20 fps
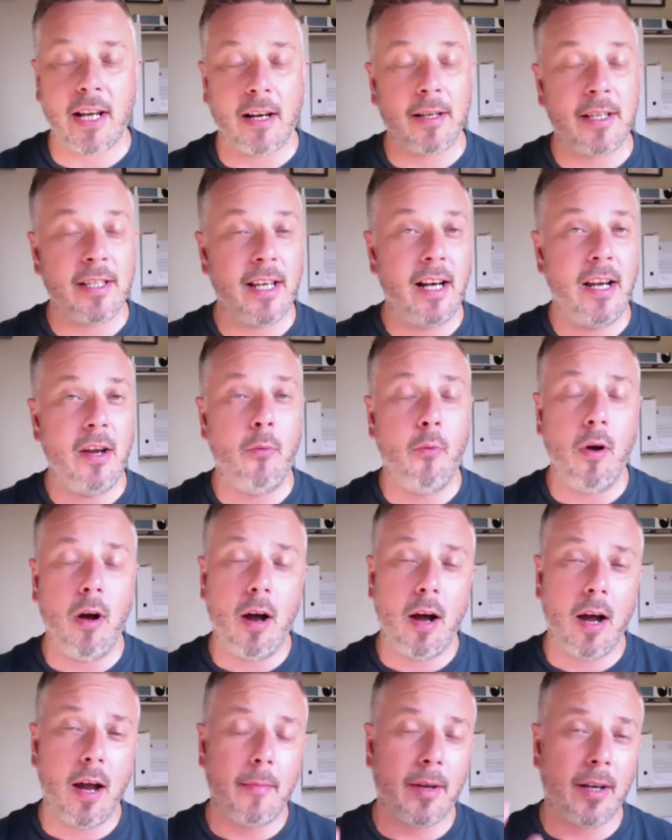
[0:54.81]
and I'll tell you what,
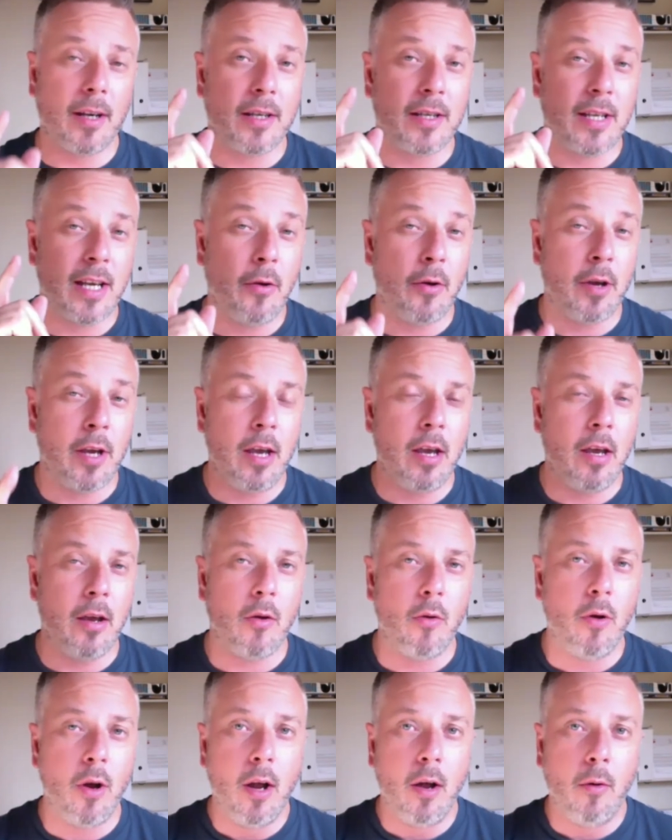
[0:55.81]
I'm going to tell you